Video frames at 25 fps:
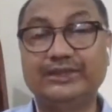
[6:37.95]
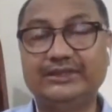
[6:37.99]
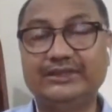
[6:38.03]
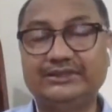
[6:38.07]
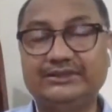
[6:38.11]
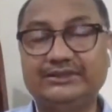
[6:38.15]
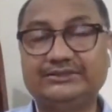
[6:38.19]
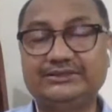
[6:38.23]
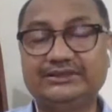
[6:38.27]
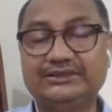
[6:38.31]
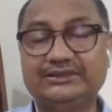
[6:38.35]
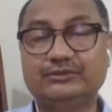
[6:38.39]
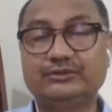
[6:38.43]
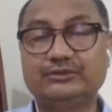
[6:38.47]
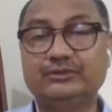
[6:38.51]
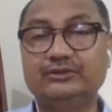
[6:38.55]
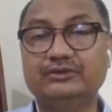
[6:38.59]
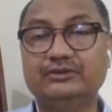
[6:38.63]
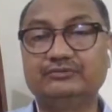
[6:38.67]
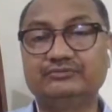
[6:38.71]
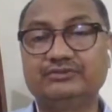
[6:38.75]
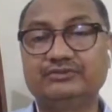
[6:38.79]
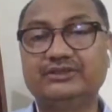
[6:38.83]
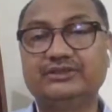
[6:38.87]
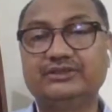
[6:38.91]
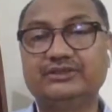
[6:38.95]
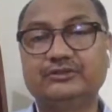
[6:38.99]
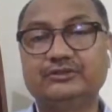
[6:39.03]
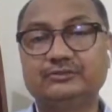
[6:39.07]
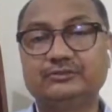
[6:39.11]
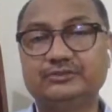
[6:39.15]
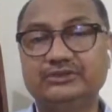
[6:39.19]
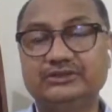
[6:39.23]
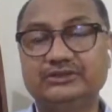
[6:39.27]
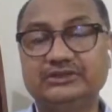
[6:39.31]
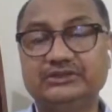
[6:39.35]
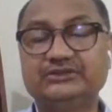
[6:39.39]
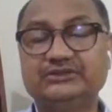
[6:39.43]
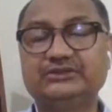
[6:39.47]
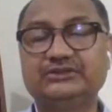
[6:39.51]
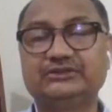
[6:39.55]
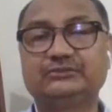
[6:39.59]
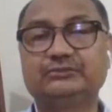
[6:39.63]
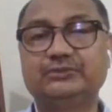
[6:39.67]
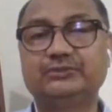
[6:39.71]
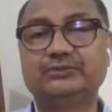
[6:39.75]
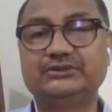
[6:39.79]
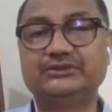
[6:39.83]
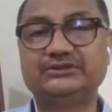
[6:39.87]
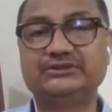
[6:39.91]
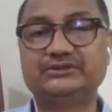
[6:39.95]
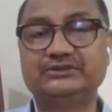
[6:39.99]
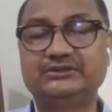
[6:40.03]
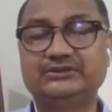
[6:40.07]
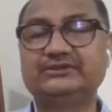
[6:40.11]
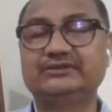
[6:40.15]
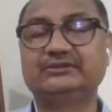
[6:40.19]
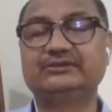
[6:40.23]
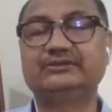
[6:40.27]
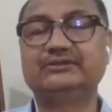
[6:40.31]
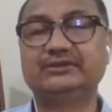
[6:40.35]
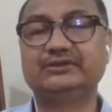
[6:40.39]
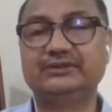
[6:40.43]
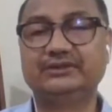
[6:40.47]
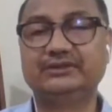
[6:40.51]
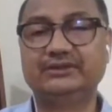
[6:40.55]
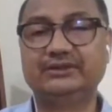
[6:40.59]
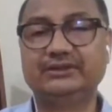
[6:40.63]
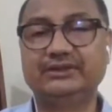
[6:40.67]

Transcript: that why is he called the father of the nation? What's the reason?